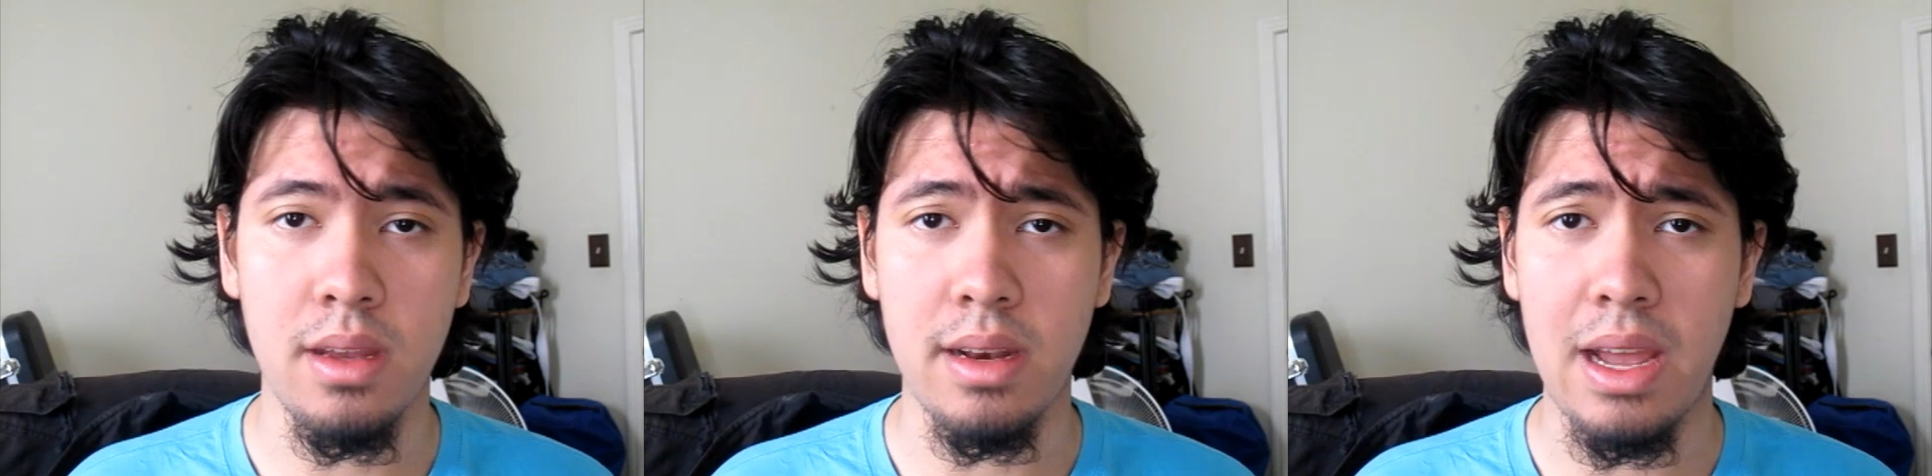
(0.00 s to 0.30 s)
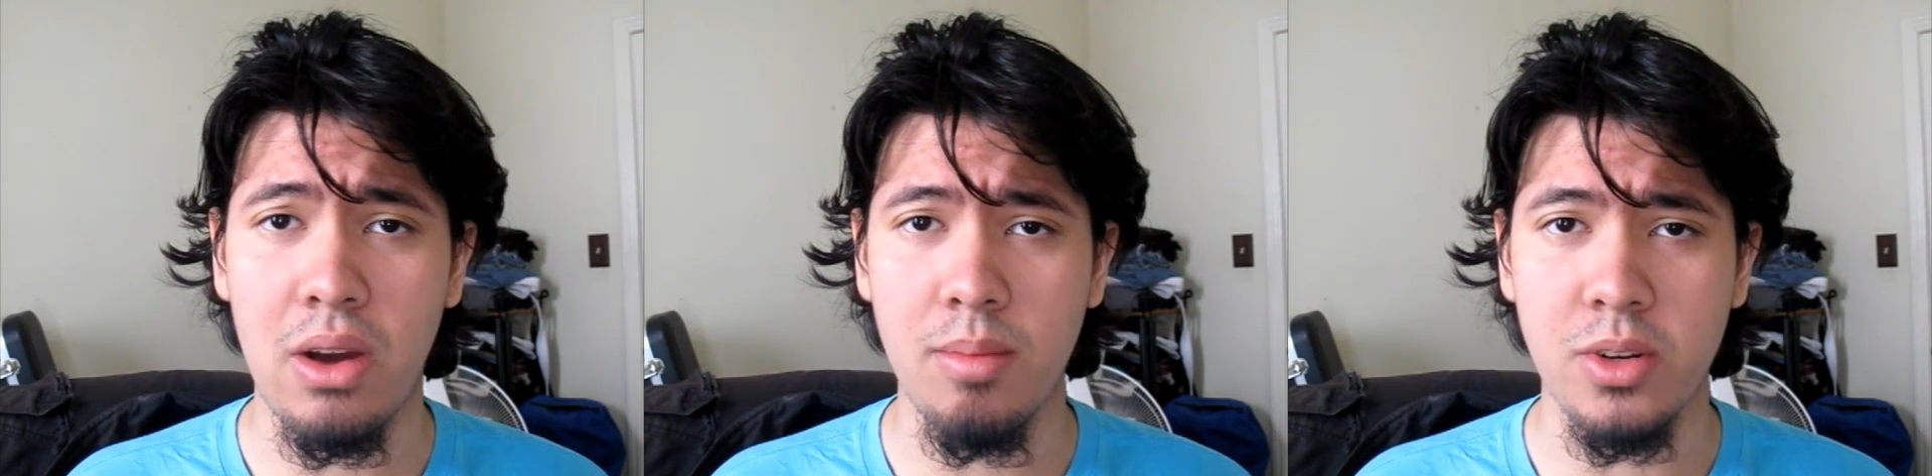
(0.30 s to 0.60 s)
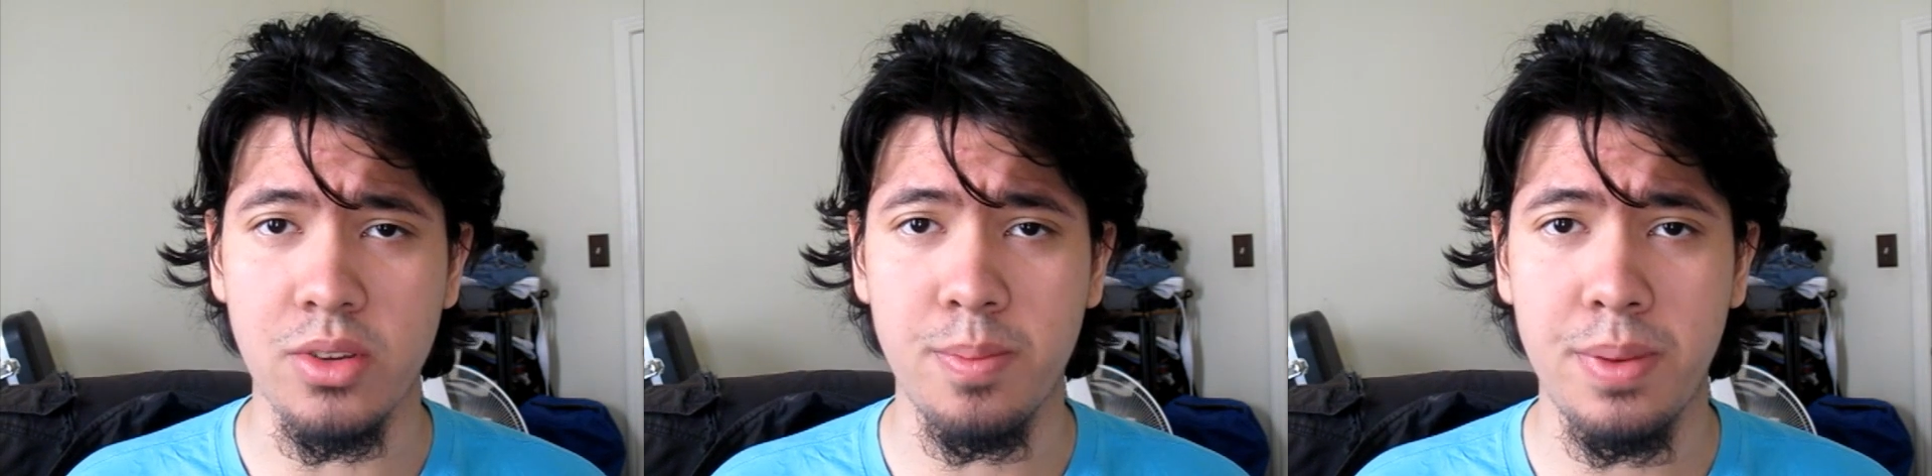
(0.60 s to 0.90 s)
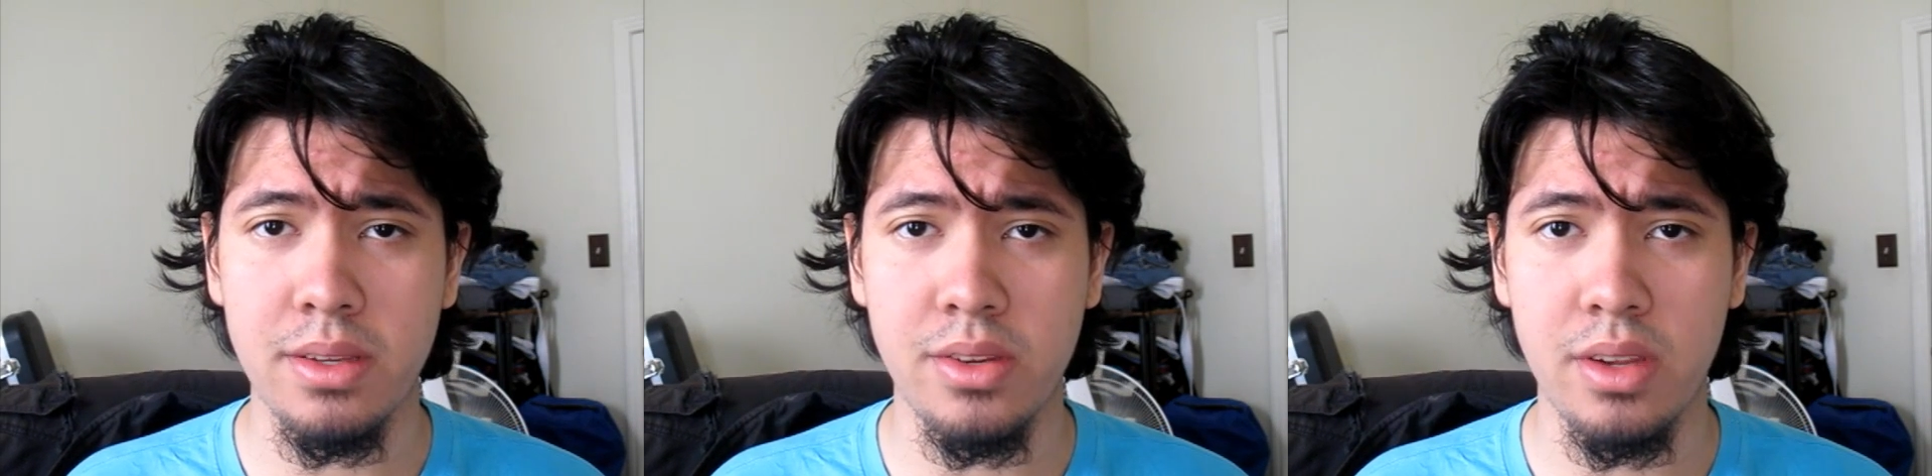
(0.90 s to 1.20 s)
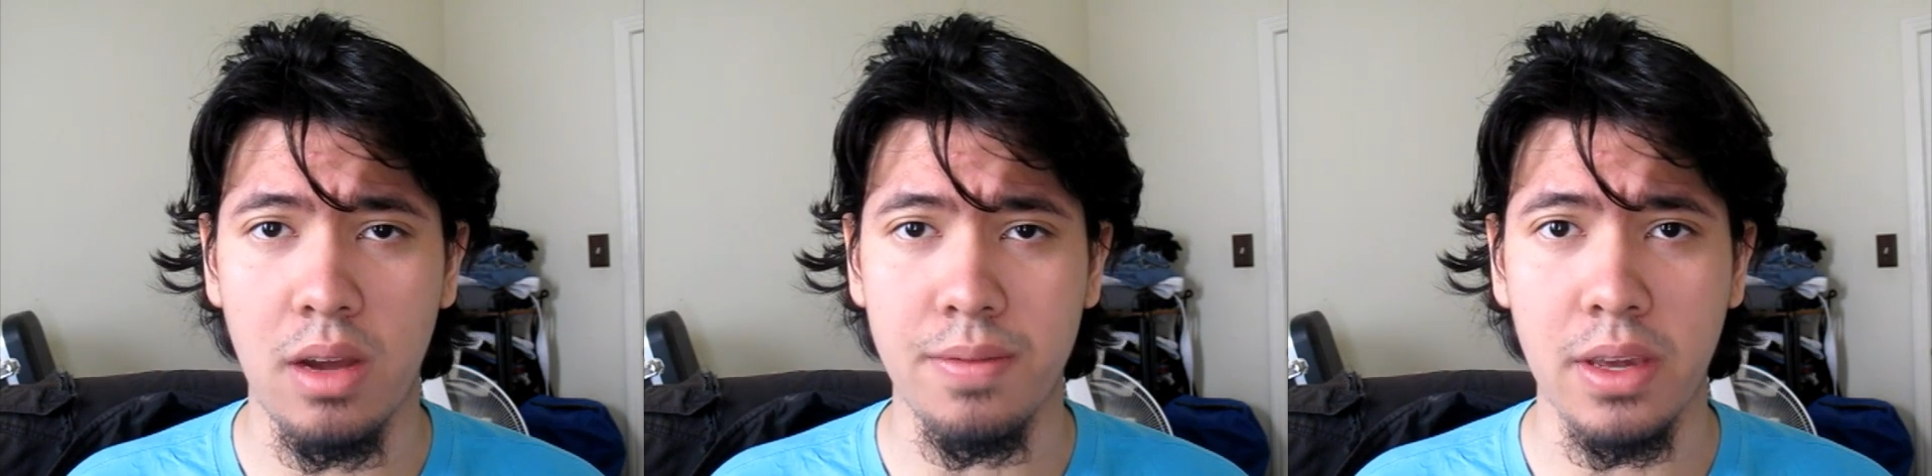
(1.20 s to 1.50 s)
And now I'm just pissed
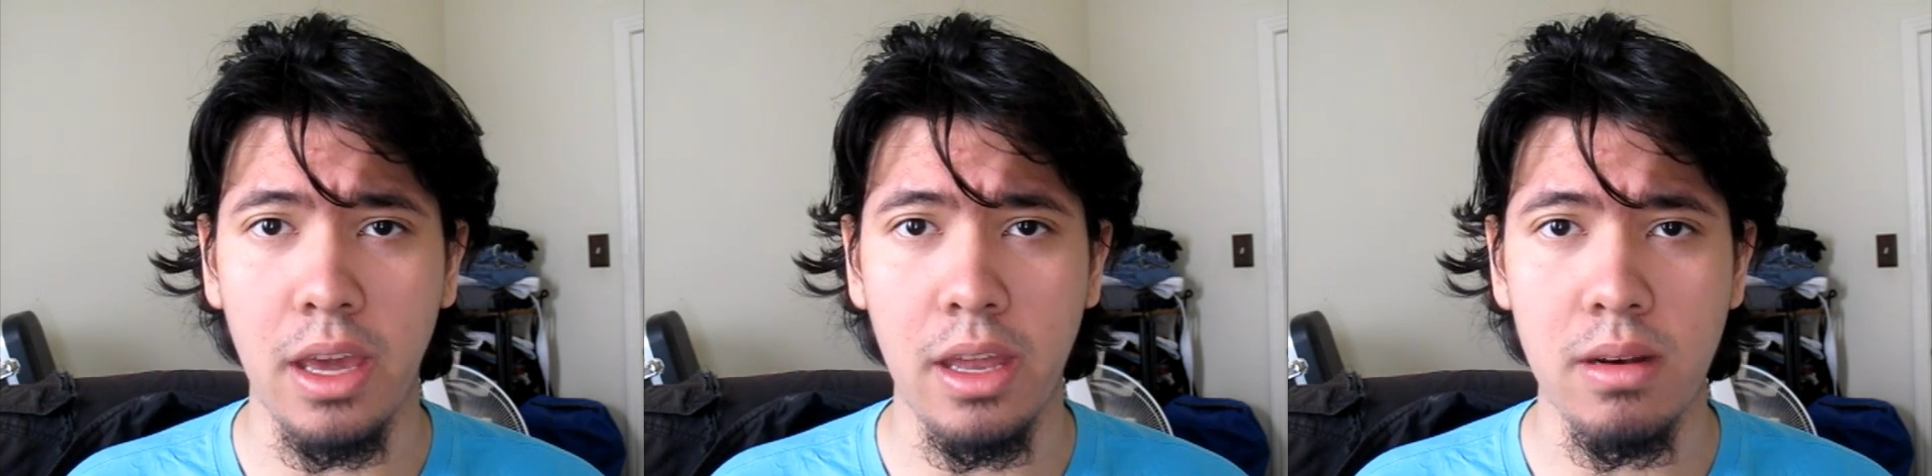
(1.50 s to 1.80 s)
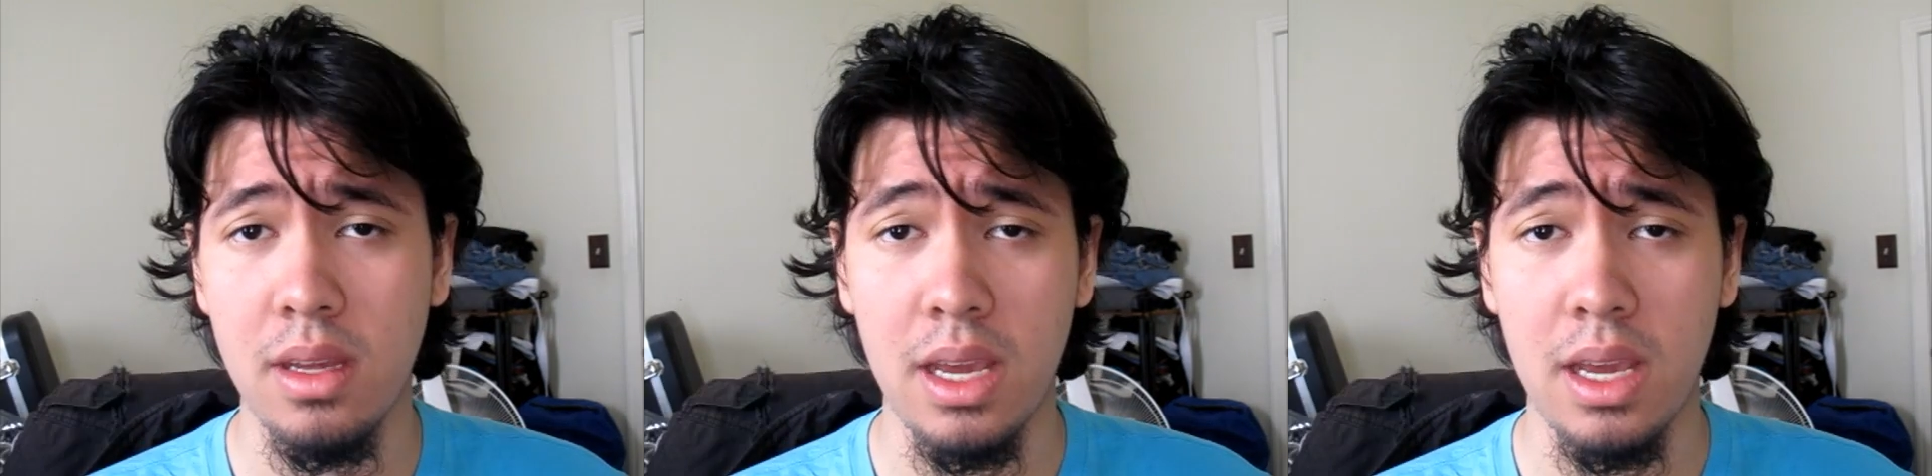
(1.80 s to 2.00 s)
off again.